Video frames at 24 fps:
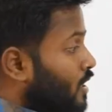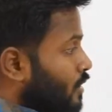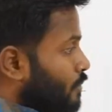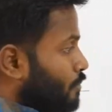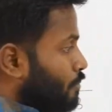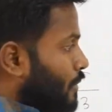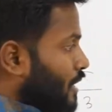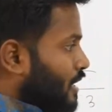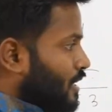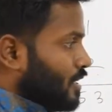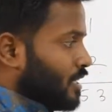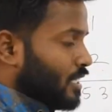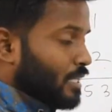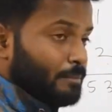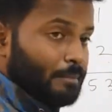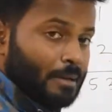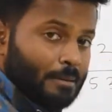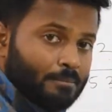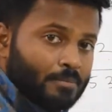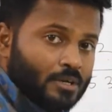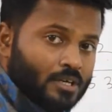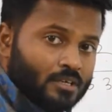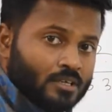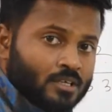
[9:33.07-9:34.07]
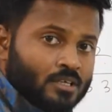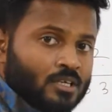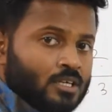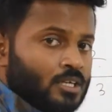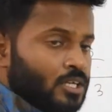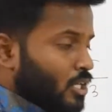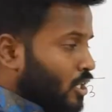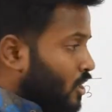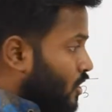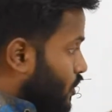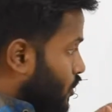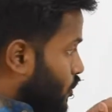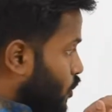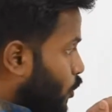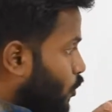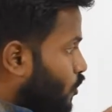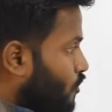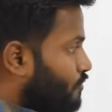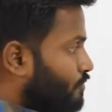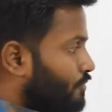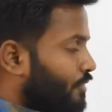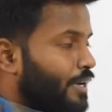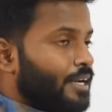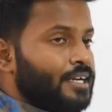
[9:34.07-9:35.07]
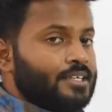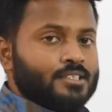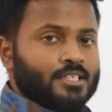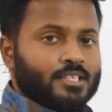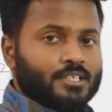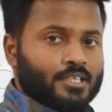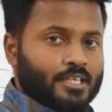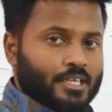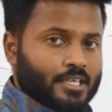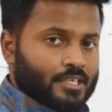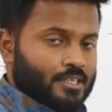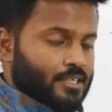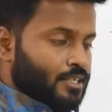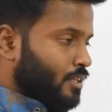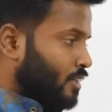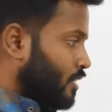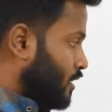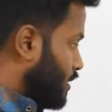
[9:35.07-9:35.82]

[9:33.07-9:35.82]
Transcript: But remember, don't forget the trick.